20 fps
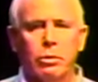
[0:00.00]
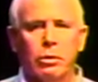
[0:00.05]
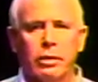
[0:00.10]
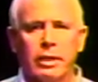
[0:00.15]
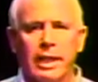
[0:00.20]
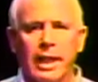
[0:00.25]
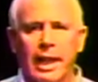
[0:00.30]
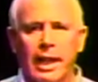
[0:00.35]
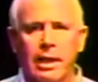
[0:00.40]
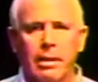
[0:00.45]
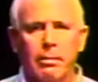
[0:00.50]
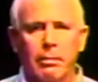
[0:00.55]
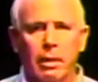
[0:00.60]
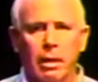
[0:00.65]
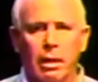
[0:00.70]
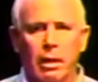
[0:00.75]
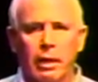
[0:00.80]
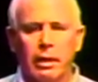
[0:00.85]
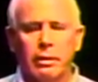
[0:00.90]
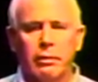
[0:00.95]
called the AIM
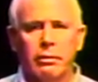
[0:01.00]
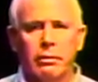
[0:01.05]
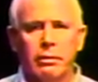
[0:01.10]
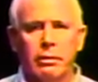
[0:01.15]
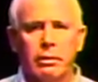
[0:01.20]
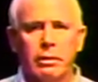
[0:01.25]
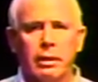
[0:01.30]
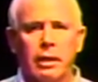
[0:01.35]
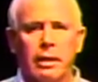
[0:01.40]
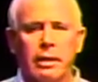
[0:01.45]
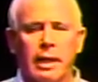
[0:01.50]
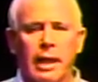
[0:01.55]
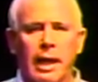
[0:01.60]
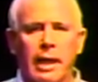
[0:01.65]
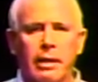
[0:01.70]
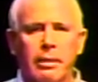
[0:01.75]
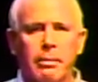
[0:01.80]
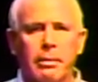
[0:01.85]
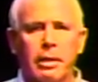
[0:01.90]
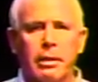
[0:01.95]
line,
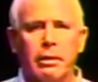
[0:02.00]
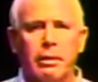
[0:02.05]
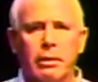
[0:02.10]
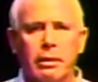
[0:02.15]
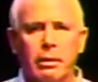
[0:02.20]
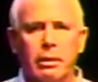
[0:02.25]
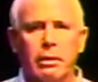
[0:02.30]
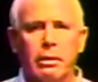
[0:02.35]
anatomy,